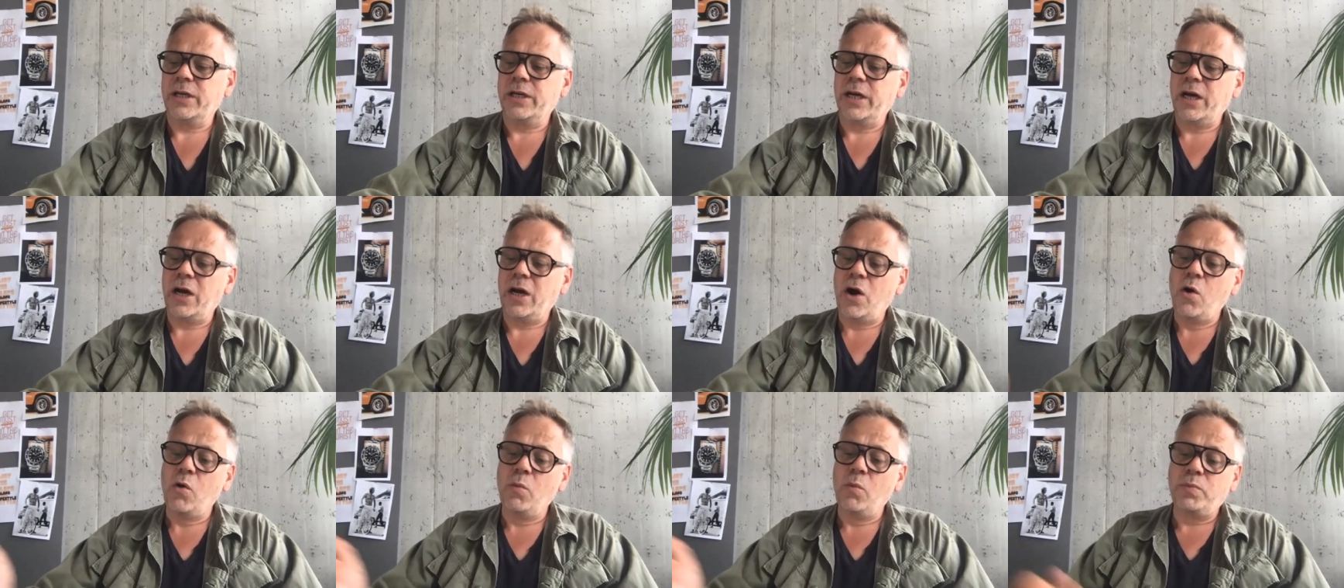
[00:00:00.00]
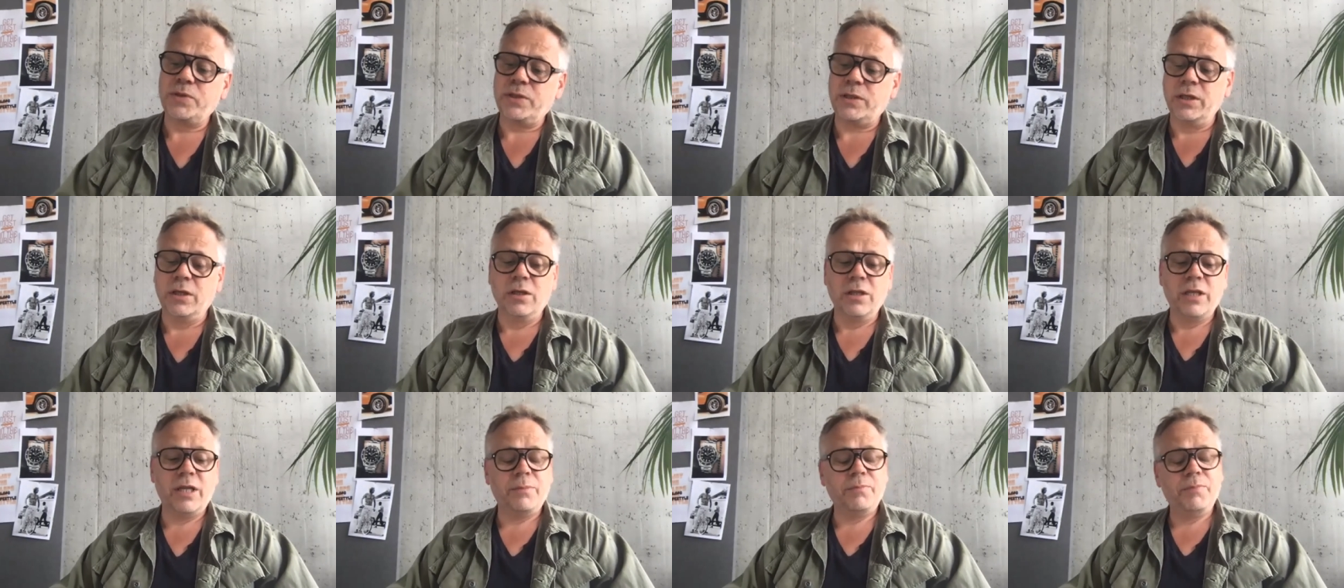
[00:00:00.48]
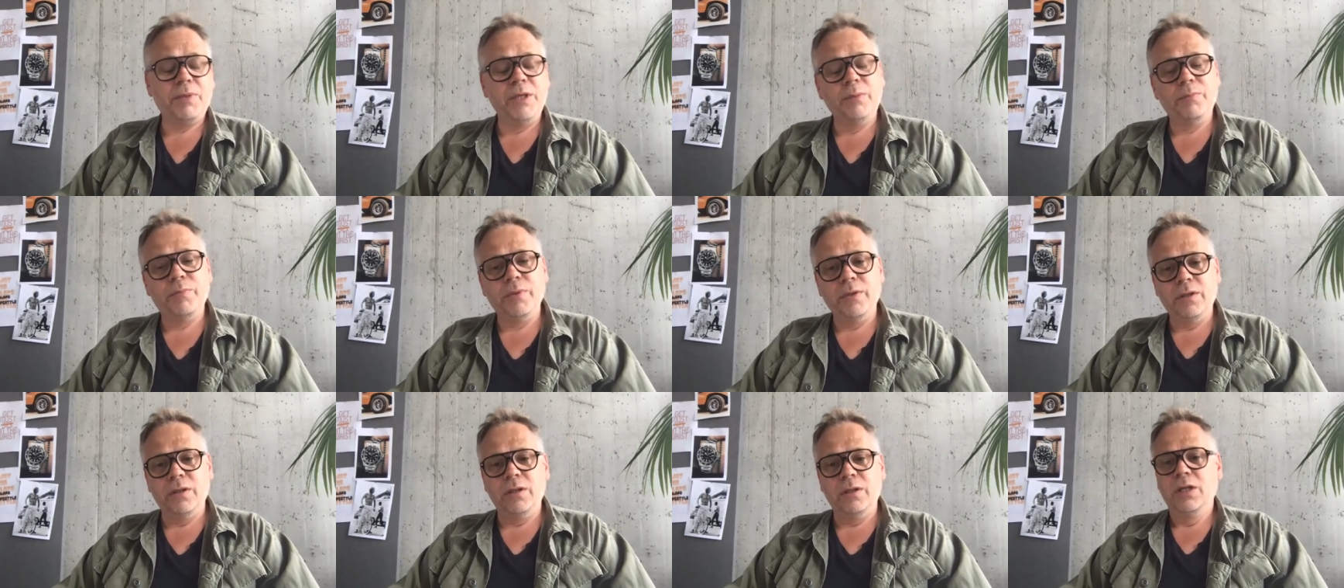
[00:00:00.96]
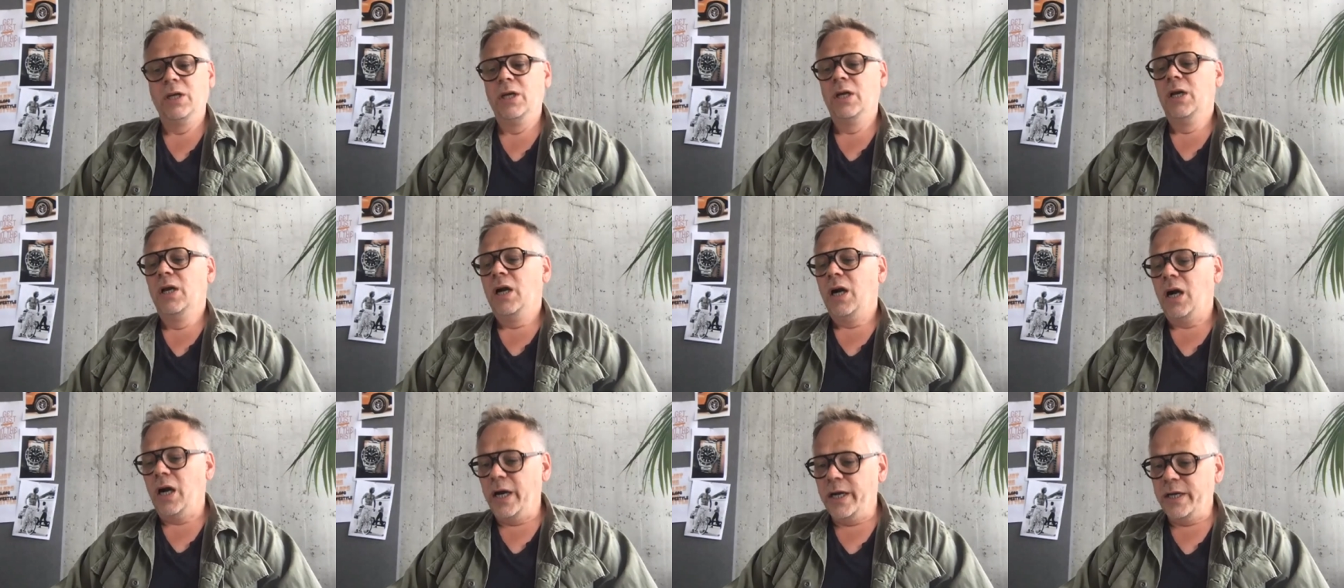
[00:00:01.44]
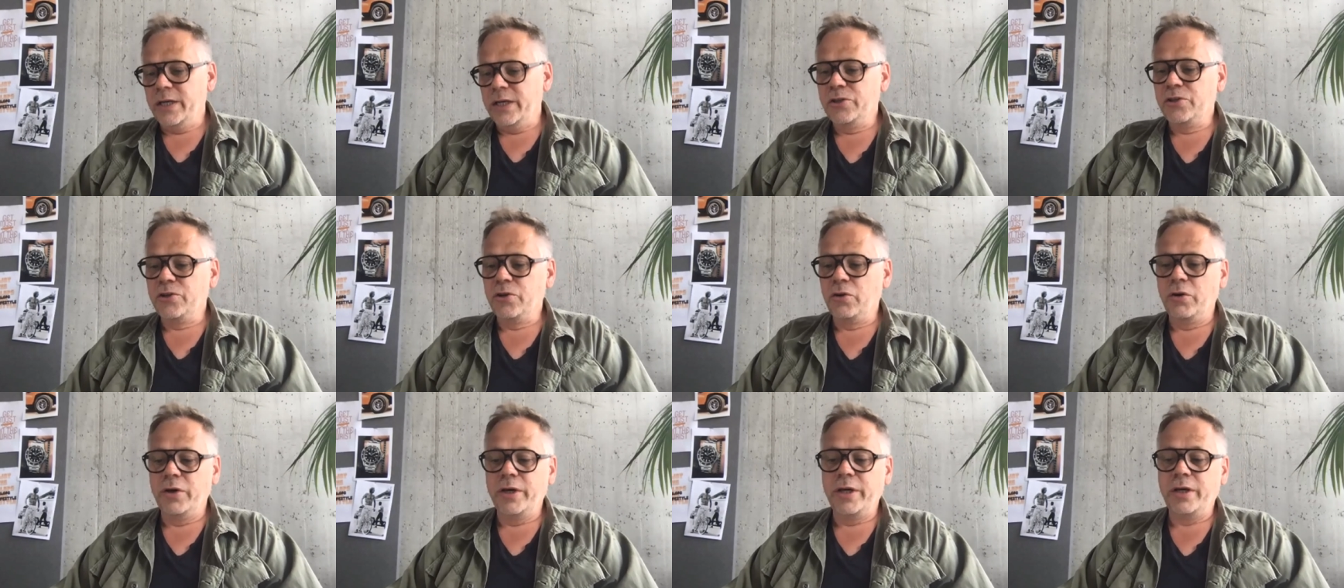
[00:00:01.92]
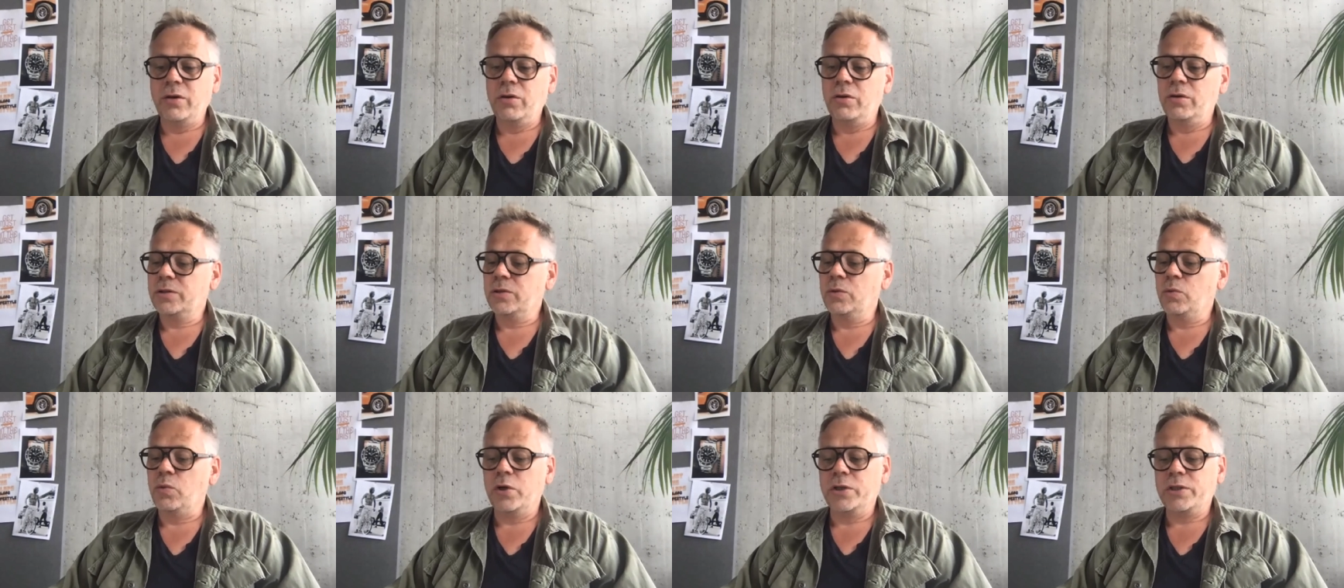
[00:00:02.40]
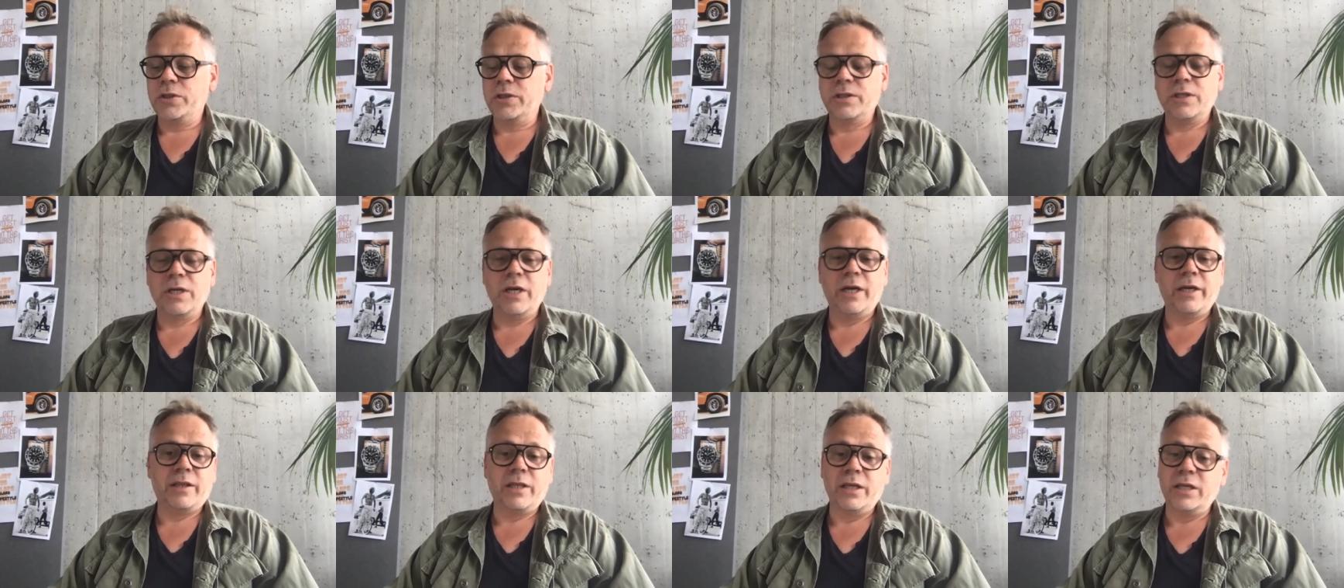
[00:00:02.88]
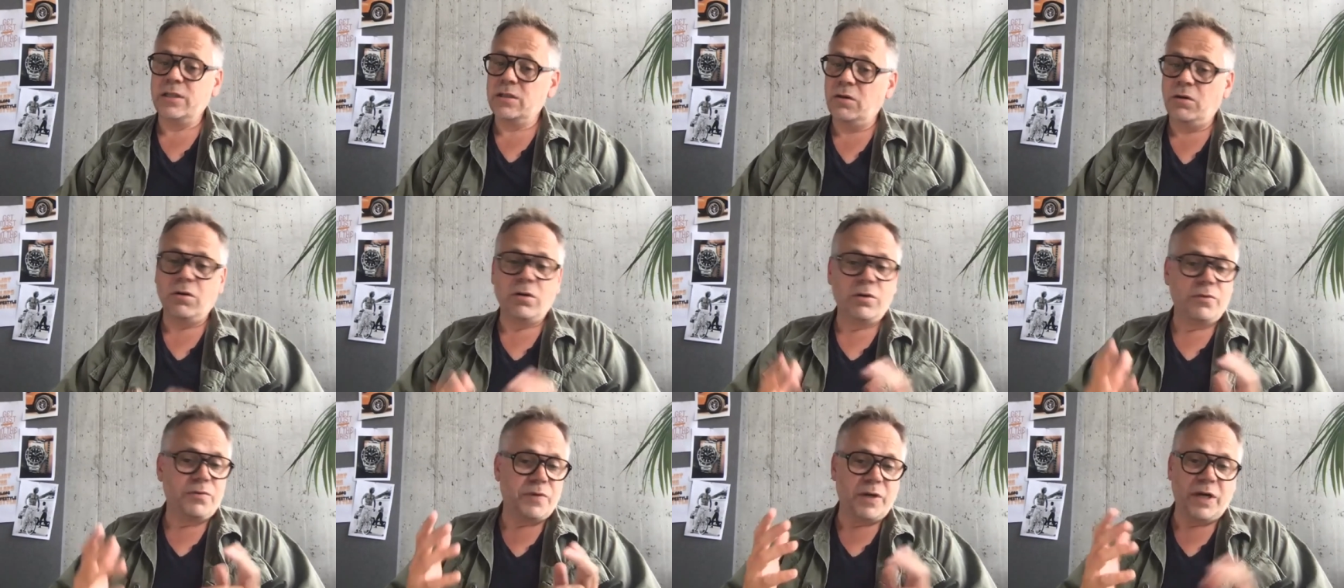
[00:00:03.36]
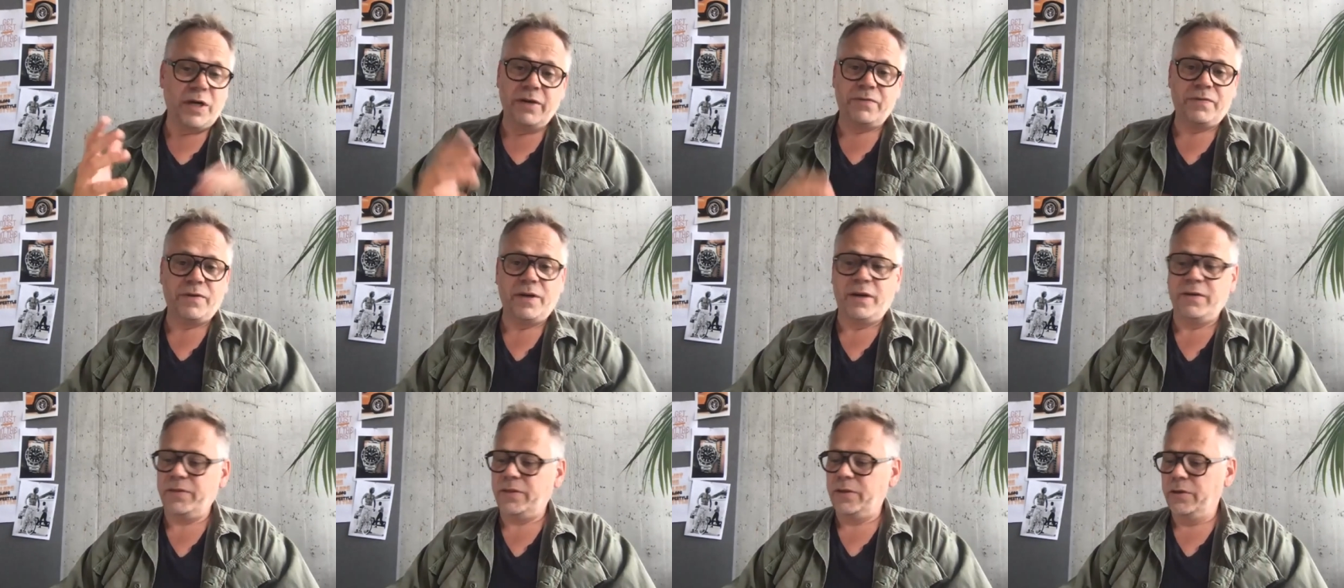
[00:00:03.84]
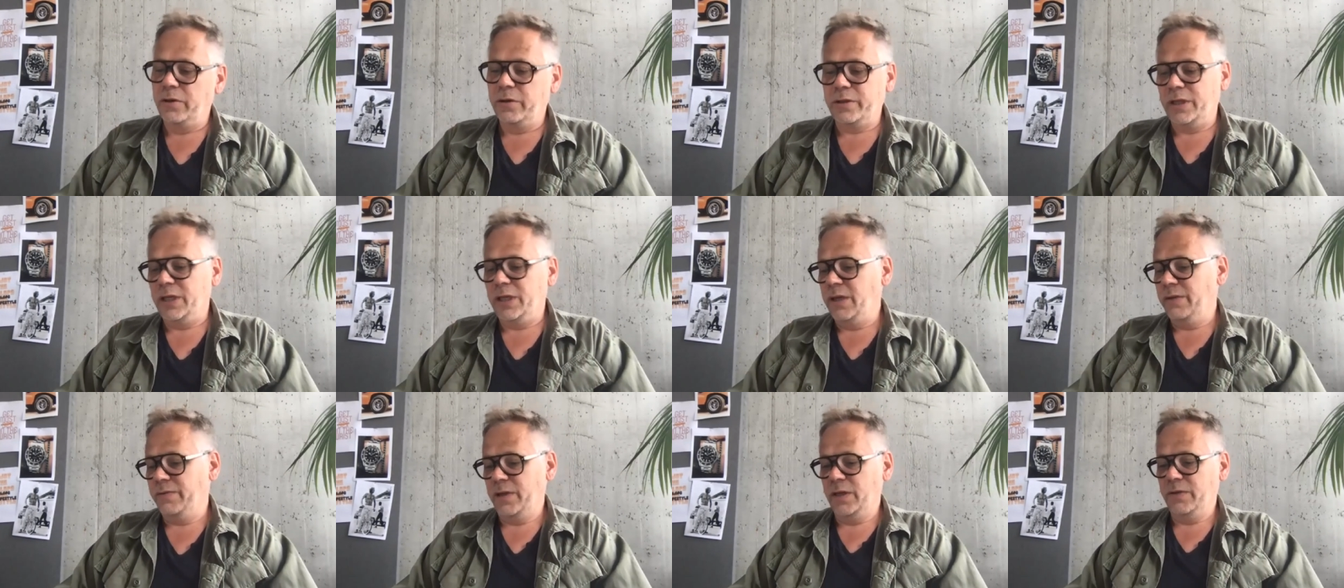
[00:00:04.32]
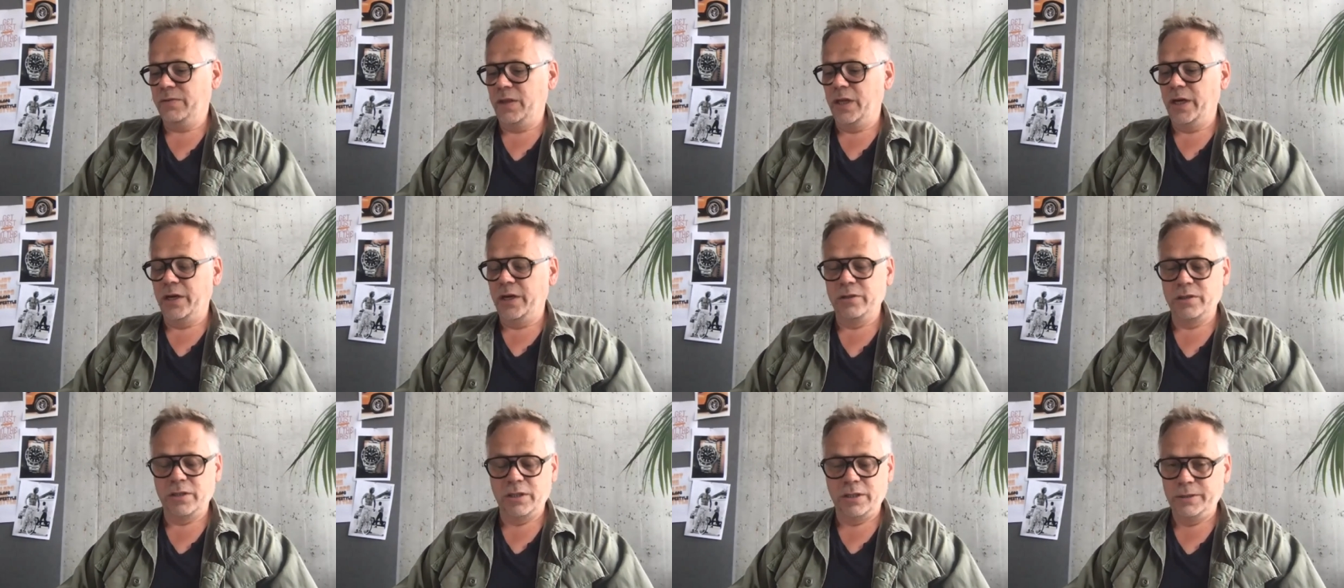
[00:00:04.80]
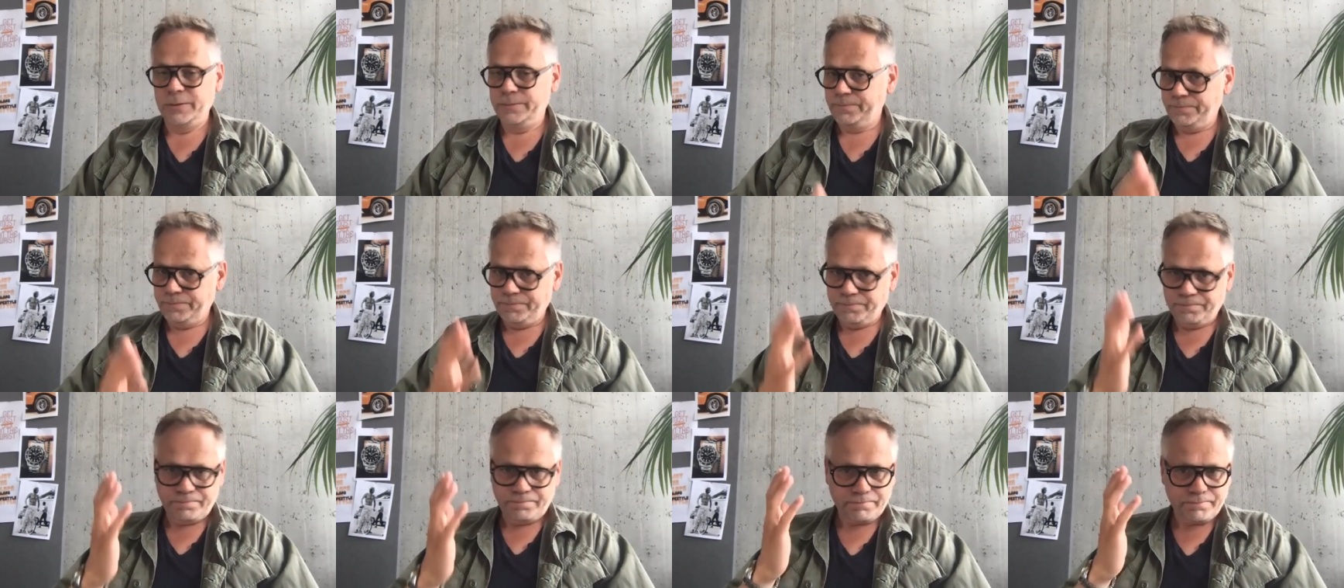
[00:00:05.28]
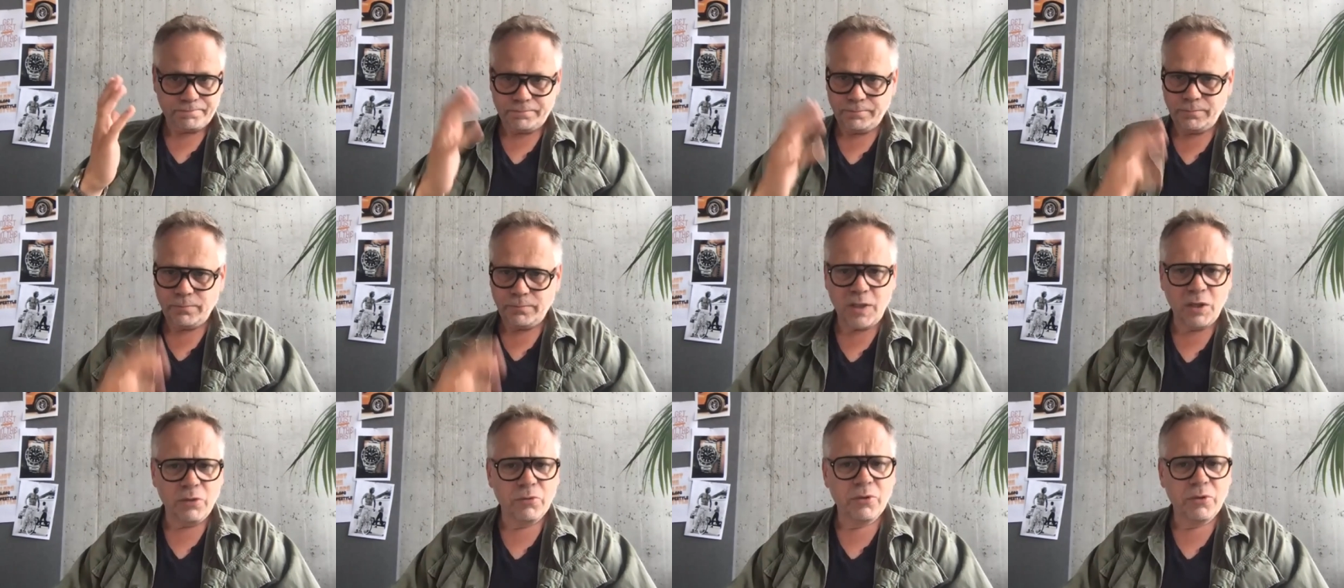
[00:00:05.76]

And I hope still that people are enjoying also watches like this or five and even if there's a yeah.